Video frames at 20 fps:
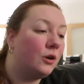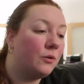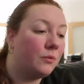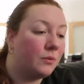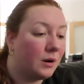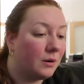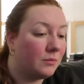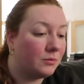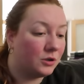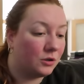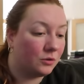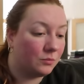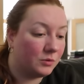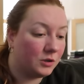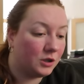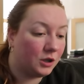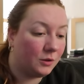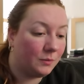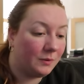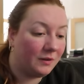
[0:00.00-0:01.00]
know where I was up
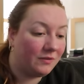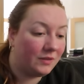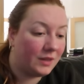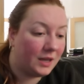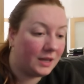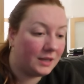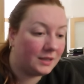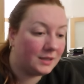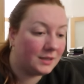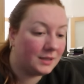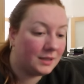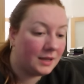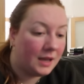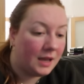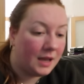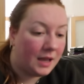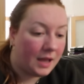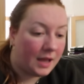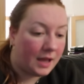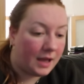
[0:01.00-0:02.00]
to with this.
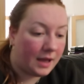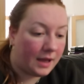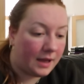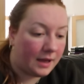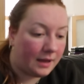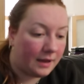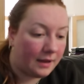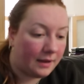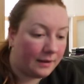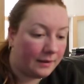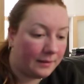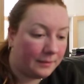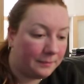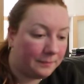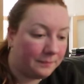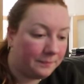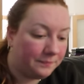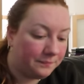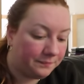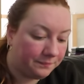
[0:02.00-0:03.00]

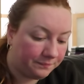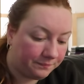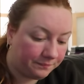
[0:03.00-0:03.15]
Um,